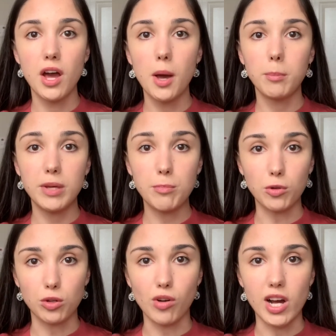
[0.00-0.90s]
people
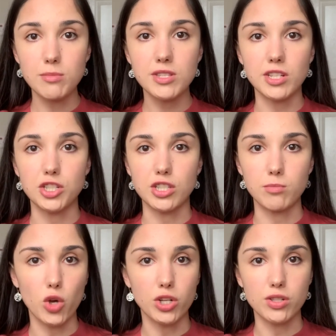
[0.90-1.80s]
crimes, such as
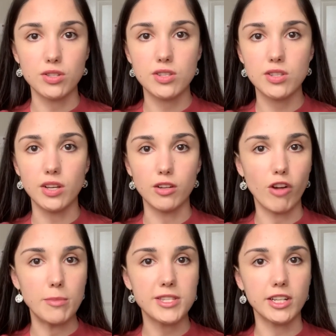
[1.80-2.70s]
murders,
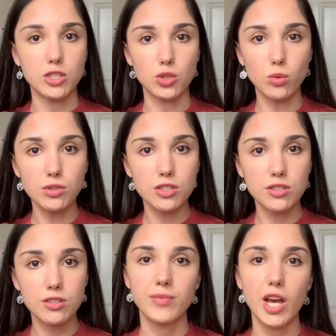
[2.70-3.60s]
rapes and assaults.
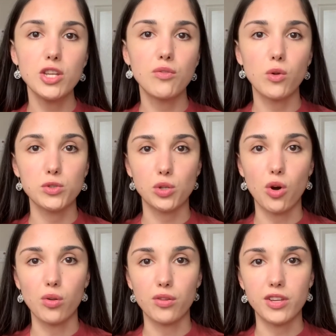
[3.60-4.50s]
And you've also
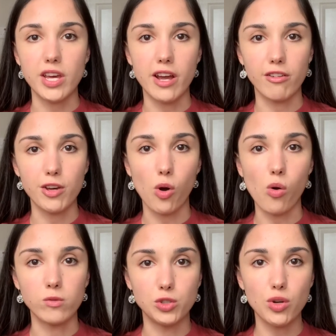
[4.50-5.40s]
got the area
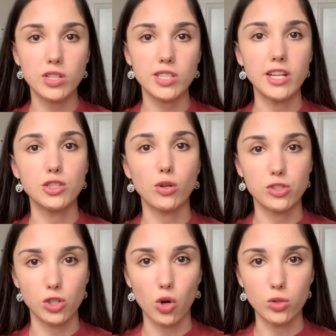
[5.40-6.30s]
of drugs and
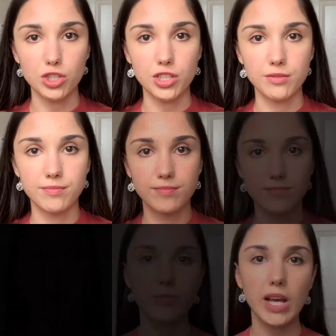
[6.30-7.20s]
toxicology.
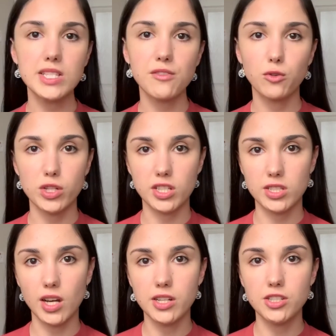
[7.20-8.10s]
As a forensic
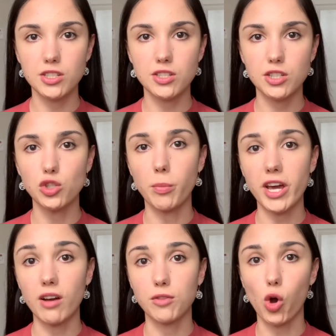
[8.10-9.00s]
scientist, you may have the